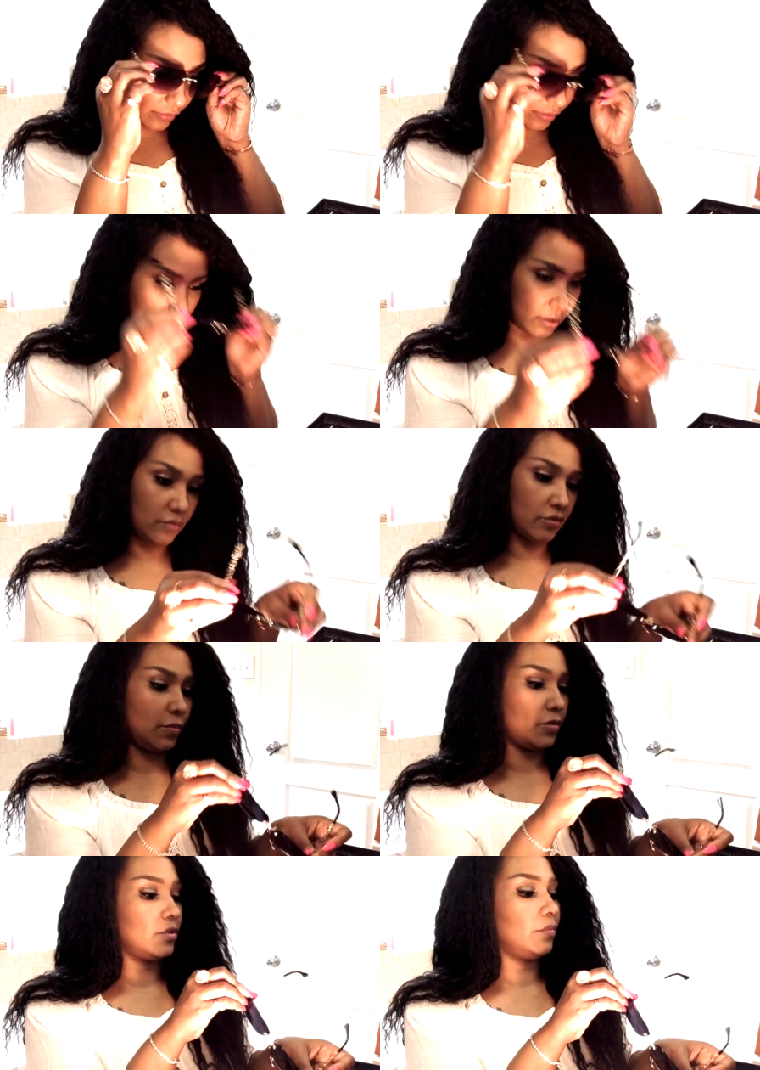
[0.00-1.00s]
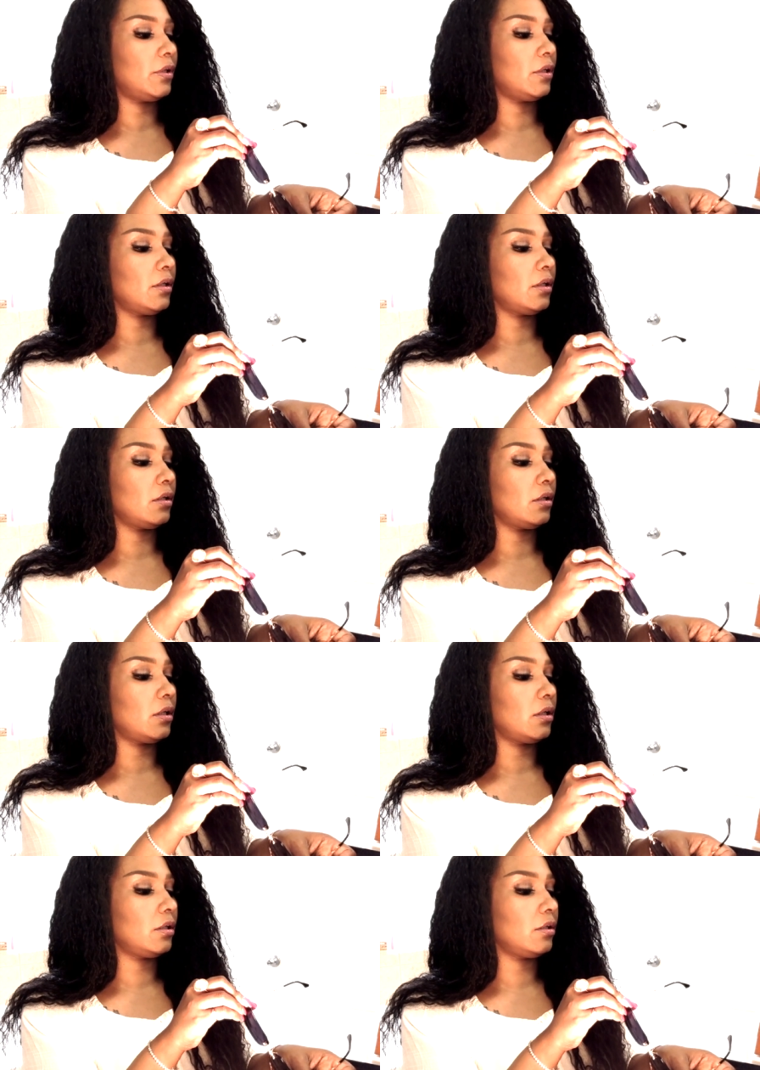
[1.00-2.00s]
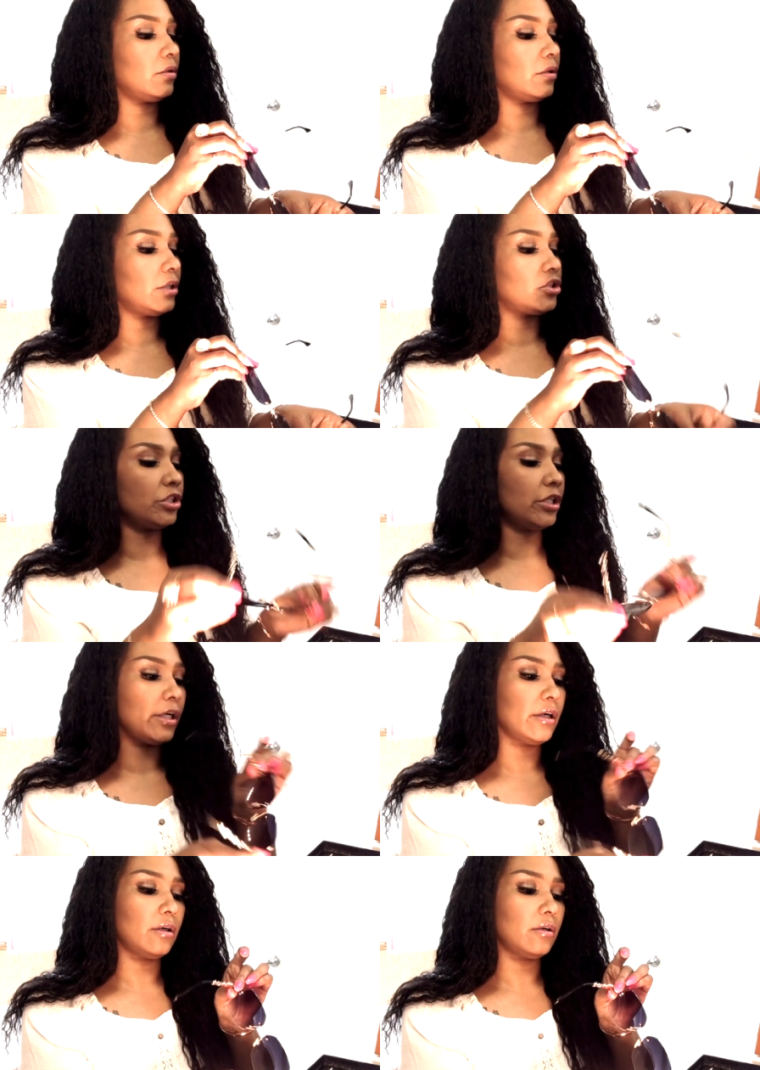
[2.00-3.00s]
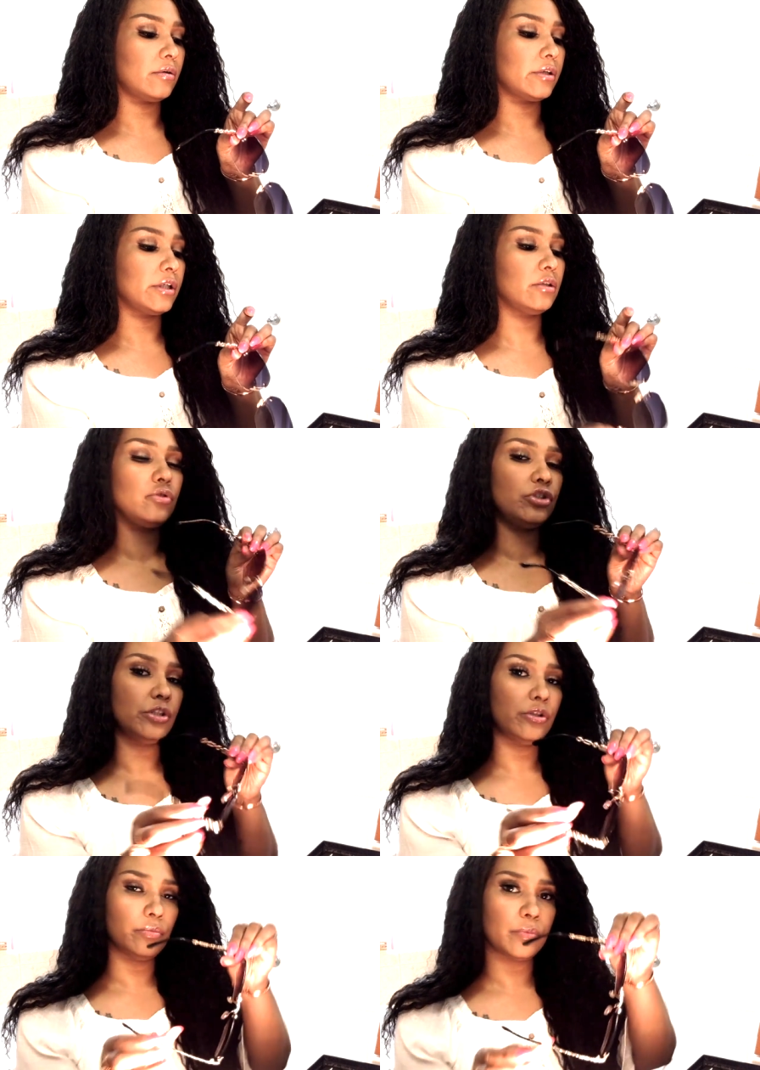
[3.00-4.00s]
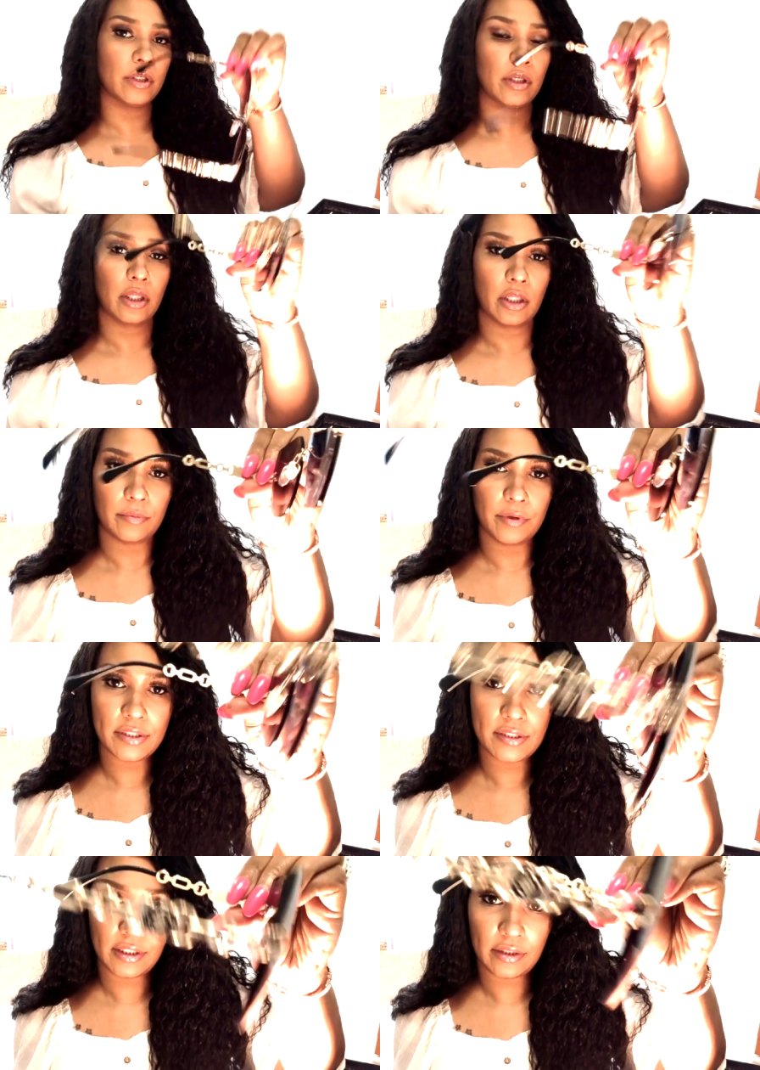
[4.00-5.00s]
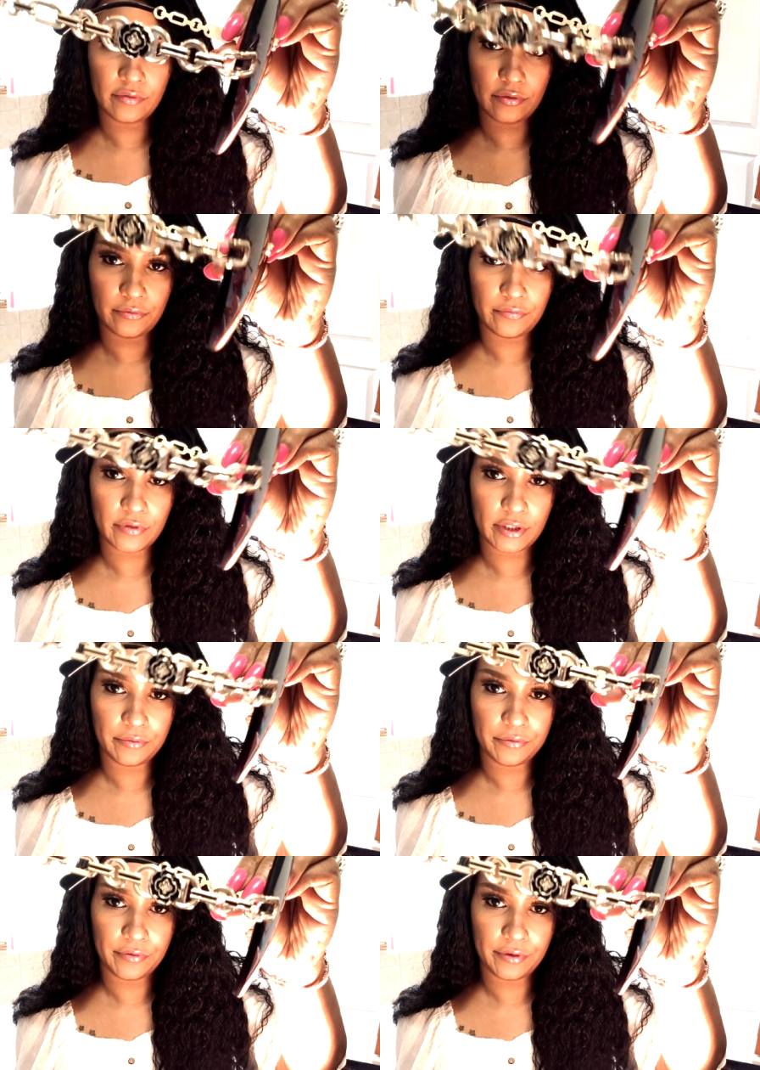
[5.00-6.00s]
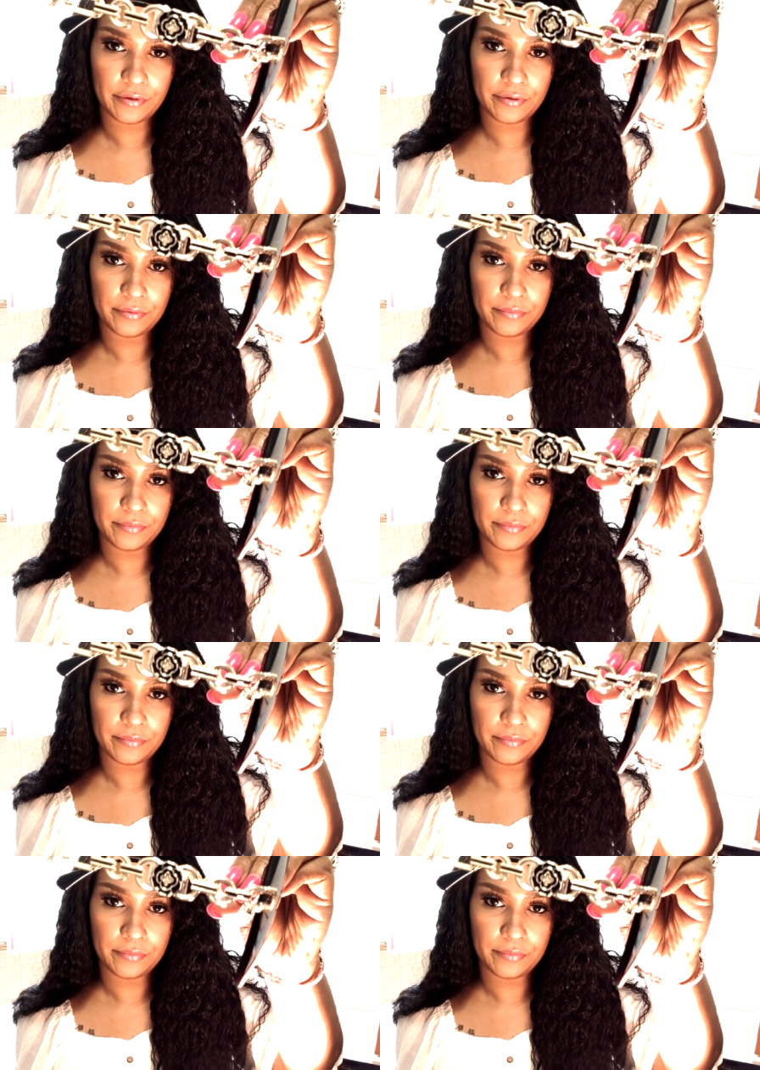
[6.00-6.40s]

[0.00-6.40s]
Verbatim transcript: I think these were supposed to be either a Chanel or a Gucci dupe because they have a little flower there.